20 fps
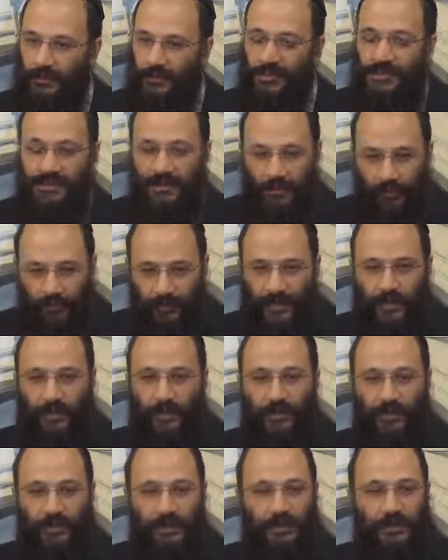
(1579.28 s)
Some
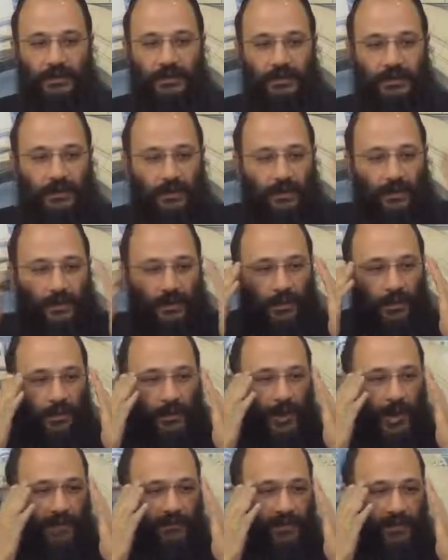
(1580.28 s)
people
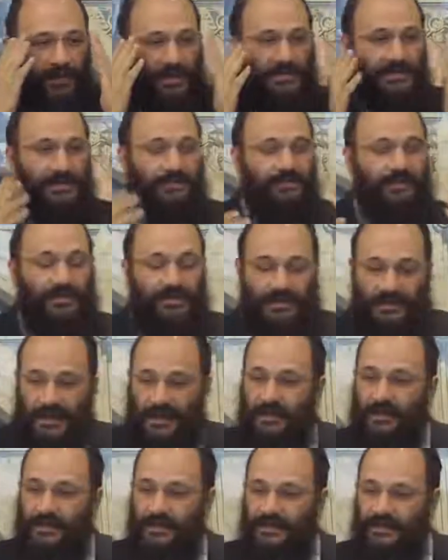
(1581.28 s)
have the custom to
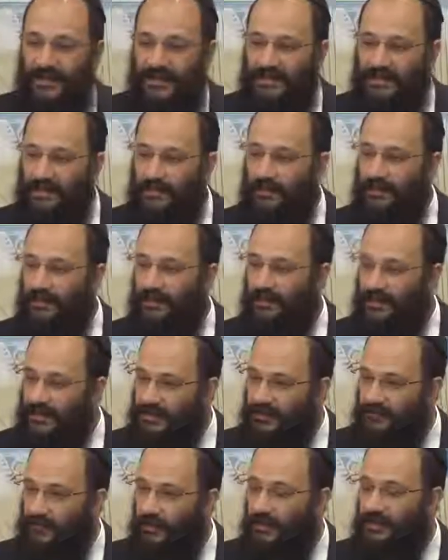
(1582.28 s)
say this pasuk,
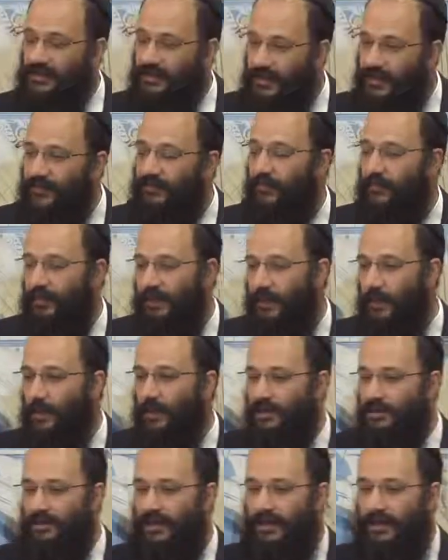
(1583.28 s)
this verse, before they
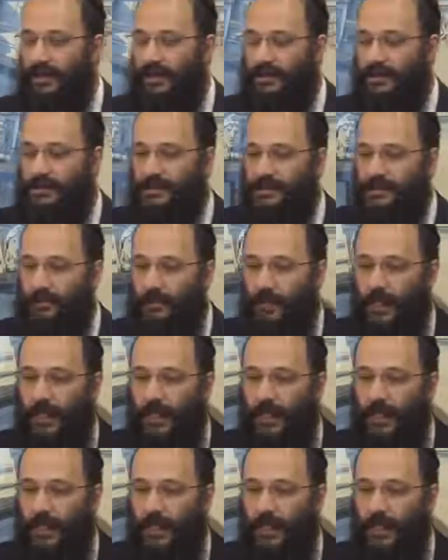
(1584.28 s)
wash their hands.